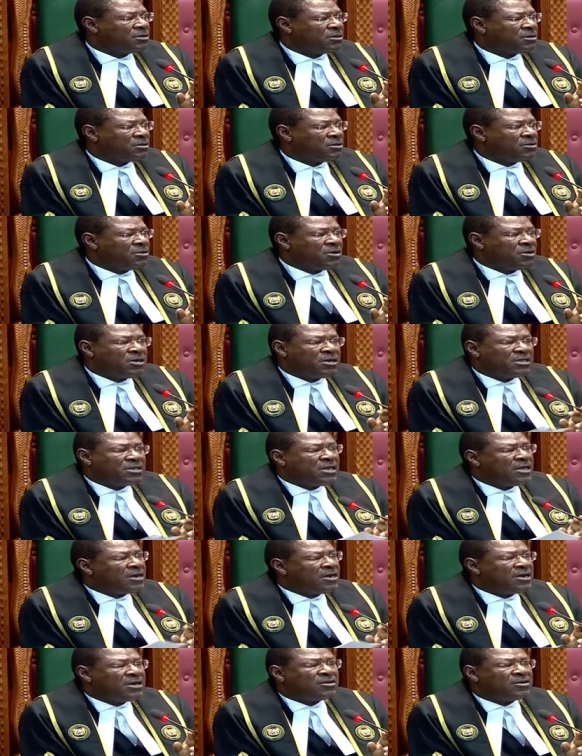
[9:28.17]
Don't
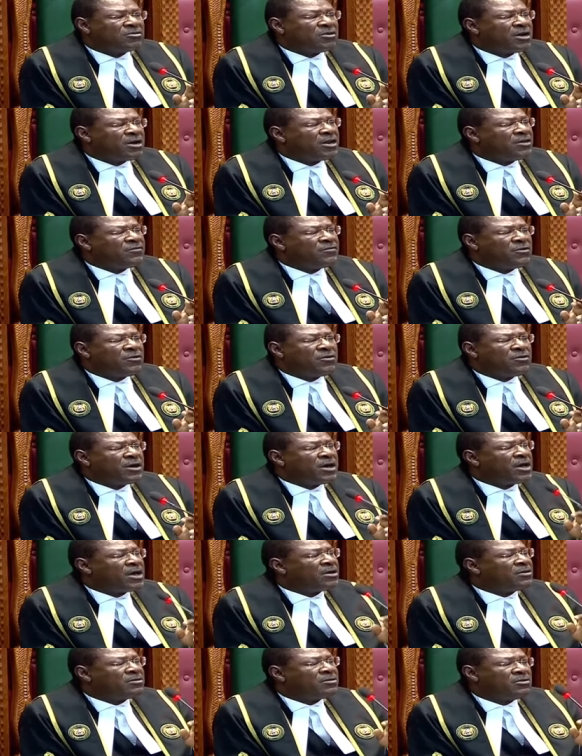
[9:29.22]
degenerate to a level
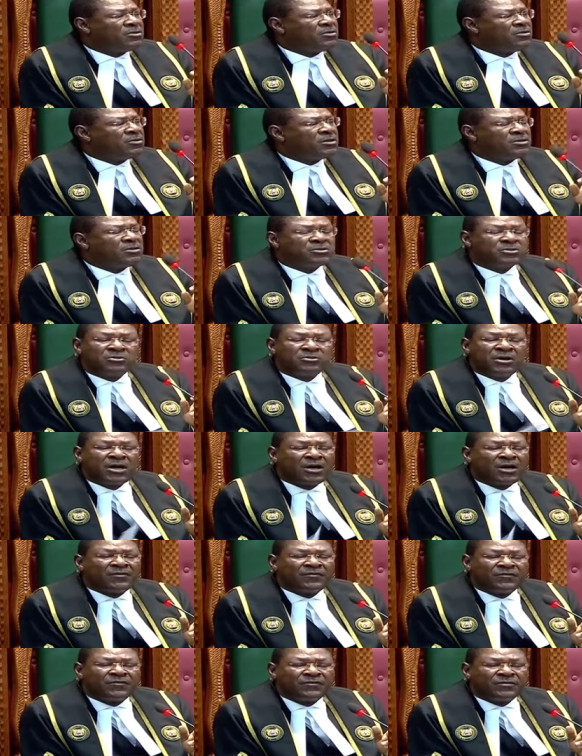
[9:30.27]
where, you know, we used to
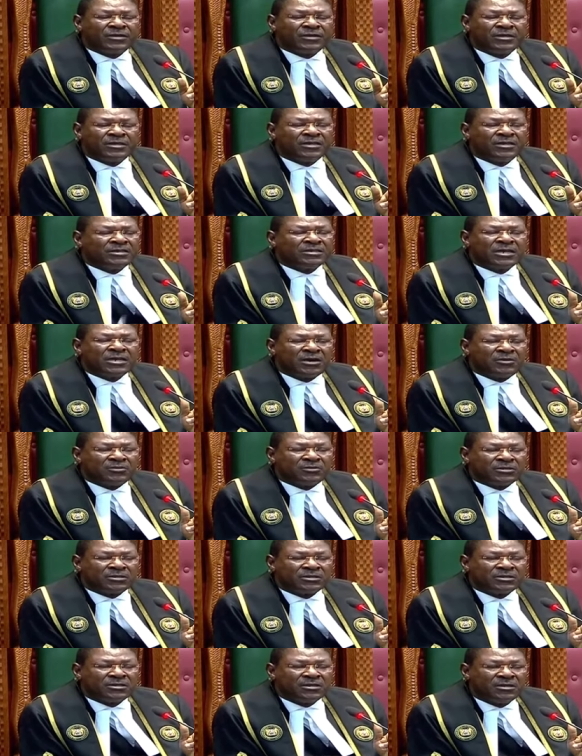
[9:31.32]
have in this
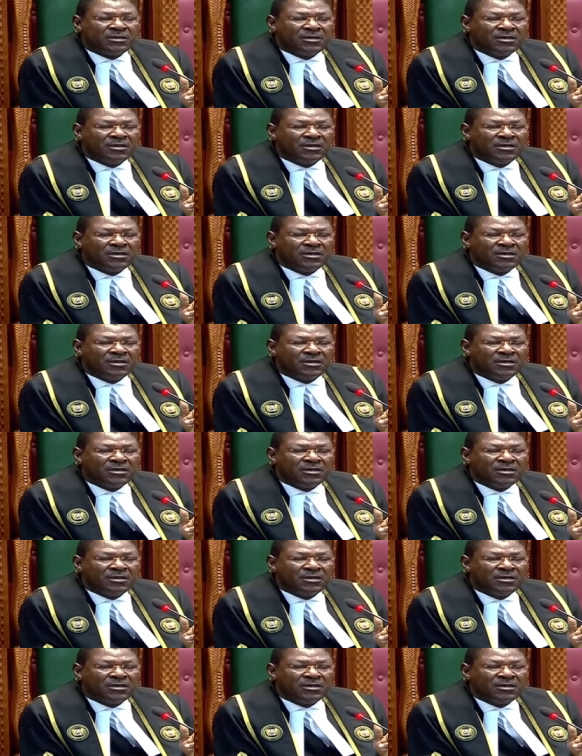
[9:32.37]
house